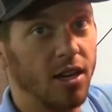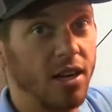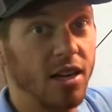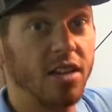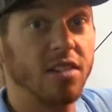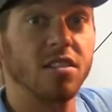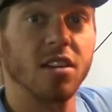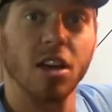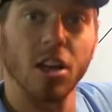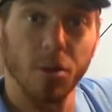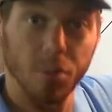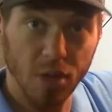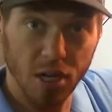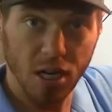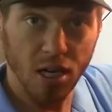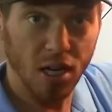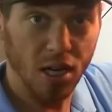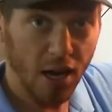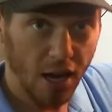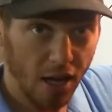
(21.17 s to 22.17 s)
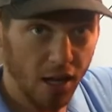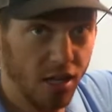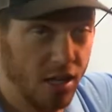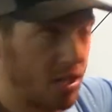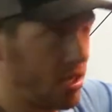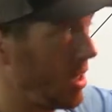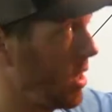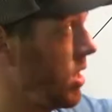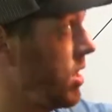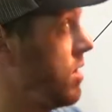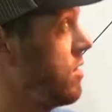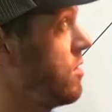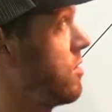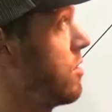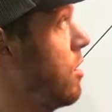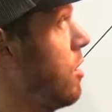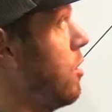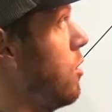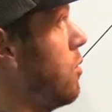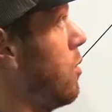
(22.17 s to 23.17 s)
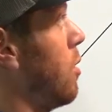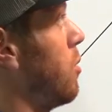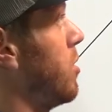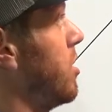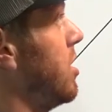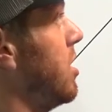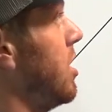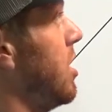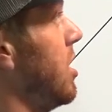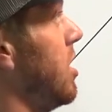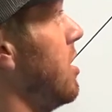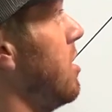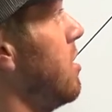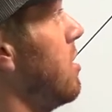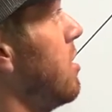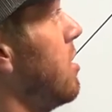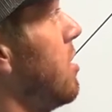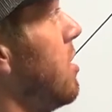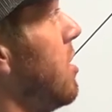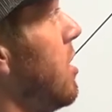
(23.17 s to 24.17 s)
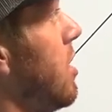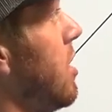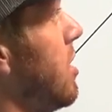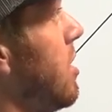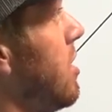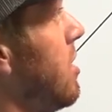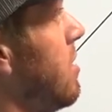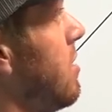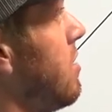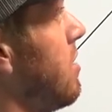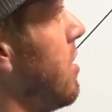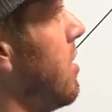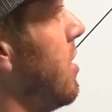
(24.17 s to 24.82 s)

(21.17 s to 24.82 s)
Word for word: And it isn't going to be LED so what we need is